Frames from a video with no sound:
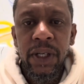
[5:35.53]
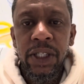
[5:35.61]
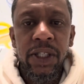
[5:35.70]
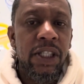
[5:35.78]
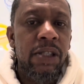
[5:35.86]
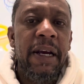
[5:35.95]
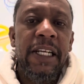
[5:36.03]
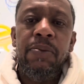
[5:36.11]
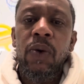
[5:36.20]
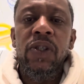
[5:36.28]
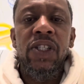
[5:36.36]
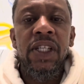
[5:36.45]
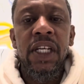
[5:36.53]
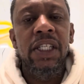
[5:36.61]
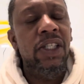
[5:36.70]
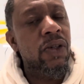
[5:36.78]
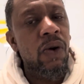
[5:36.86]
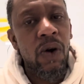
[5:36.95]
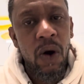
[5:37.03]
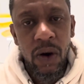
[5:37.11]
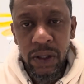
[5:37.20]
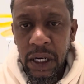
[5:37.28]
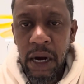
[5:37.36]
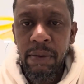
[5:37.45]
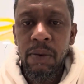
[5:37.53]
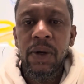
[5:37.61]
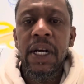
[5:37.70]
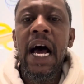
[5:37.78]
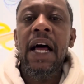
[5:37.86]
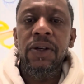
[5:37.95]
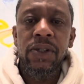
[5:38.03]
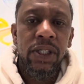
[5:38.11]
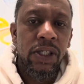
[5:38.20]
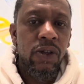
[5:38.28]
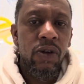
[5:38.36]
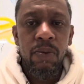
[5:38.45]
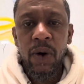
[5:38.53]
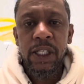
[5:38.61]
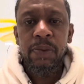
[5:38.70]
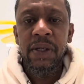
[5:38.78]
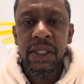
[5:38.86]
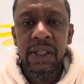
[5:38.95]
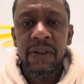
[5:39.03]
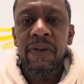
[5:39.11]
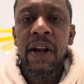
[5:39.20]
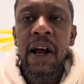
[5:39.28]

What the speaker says: It just makes more sense. It's going to cost a couple more dollars. It's a little more expensive,